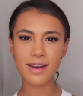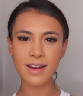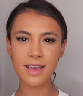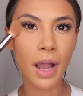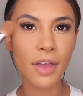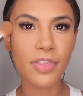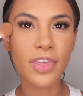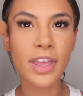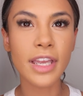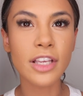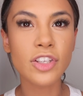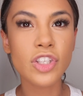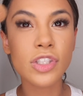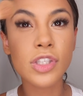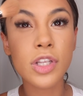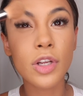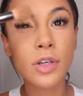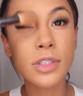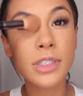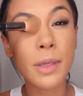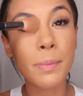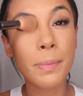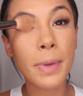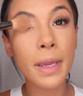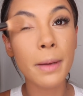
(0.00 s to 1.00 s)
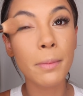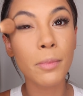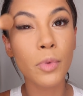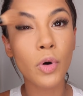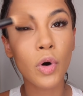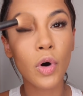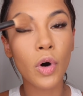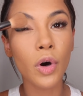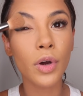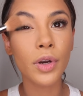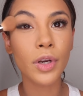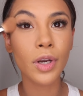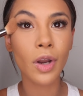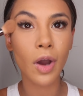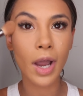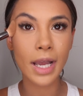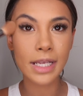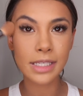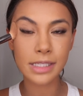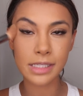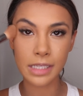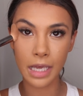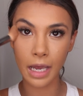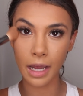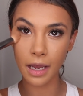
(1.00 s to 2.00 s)
I think it just looks a bit more
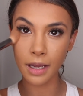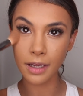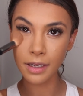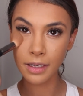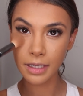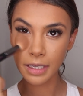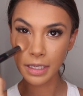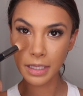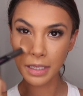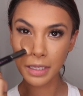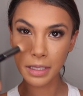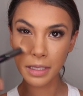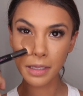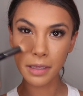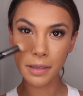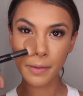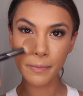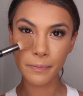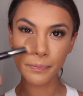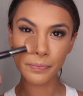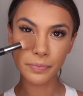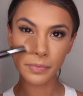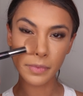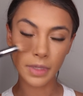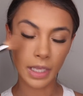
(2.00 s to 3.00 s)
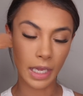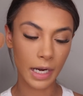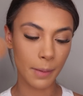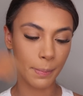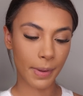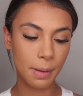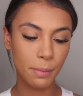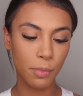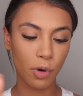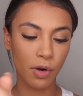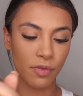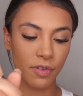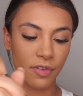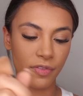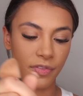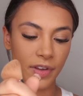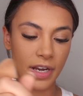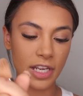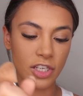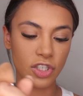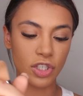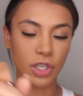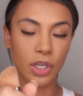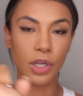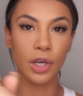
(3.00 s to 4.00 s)
nicer and a bit more of a
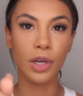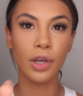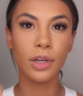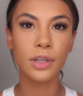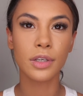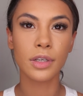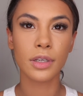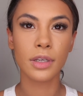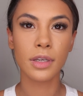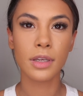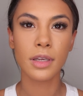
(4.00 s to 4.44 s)
finished look.